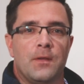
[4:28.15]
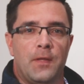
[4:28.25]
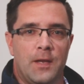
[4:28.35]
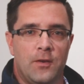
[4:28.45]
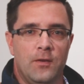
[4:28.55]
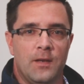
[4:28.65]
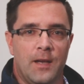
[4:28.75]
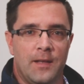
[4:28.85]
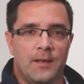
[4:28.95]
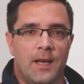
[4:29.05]
Thank you,
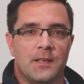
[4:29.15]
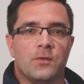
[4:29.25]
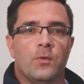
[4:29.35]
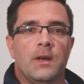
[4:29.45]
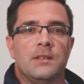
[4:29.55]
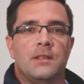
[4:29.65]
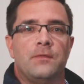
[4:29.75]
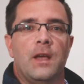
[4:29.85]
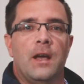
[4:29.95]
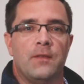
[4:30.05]
and as always,
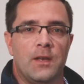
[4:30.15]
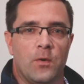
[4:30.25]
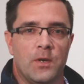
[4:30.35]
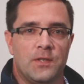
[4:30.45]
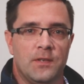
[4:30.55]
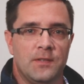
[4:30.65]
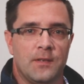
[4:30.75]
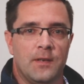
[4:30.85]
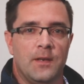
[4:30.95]
if you have any questions,